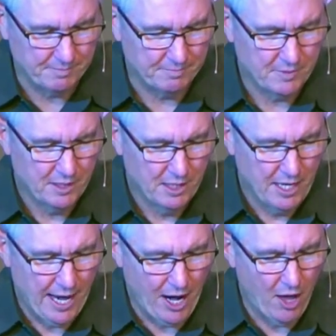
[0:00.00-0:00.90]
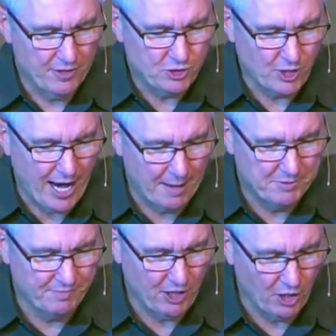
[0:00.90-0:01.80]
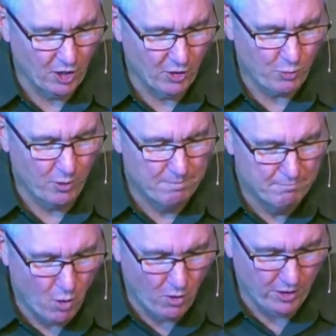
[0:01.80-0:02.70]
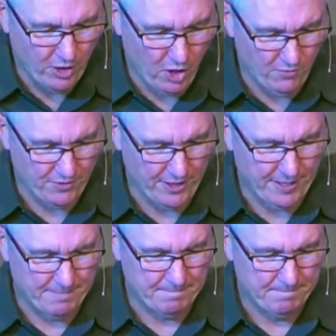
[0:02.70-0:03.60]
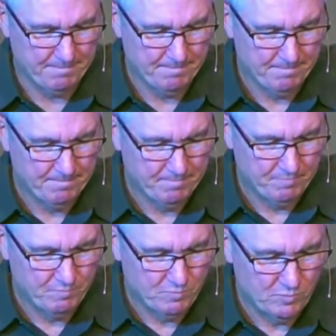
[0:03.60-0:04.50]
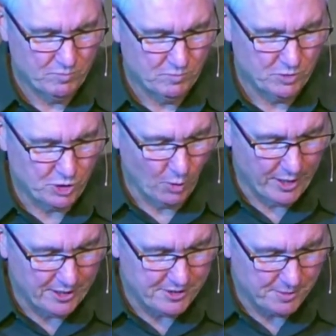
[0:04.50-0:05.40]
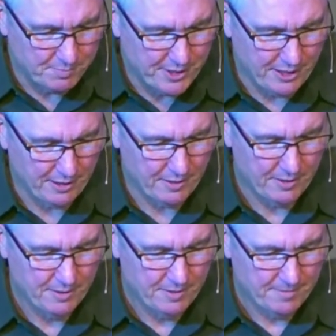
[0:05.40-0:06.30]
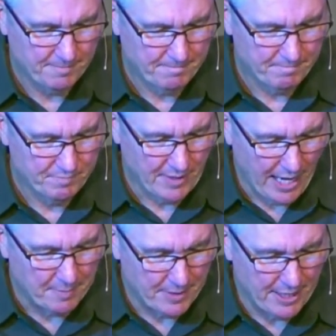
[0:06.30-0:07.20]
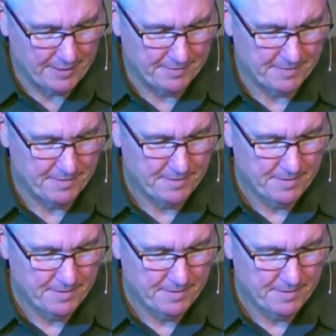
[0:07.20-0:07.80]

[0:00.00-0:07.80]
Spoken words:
him, and all the tribes of the earth will mourn over him. So it is to be. Amen.